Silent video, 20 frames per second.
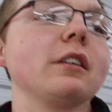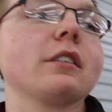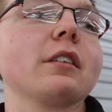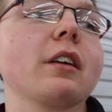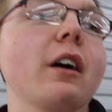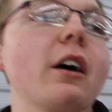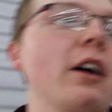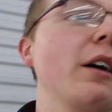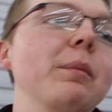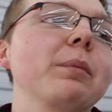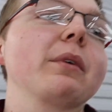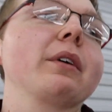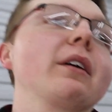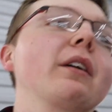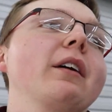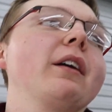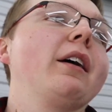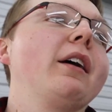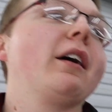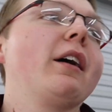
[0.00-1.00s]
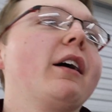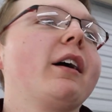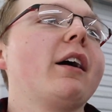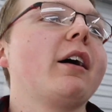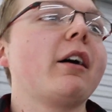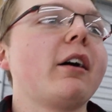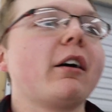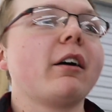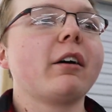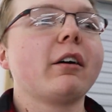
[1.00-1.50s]
topic
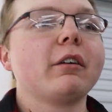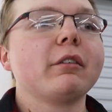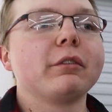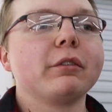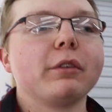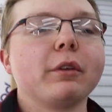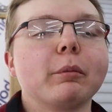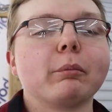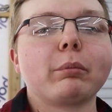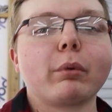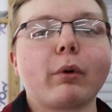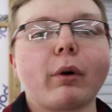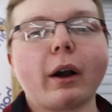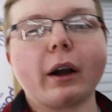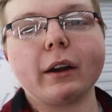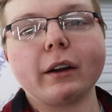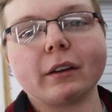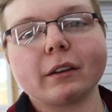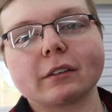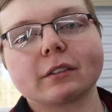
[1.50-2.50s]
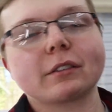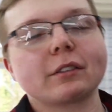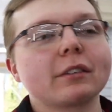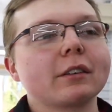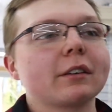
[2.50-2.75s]
of the brakes.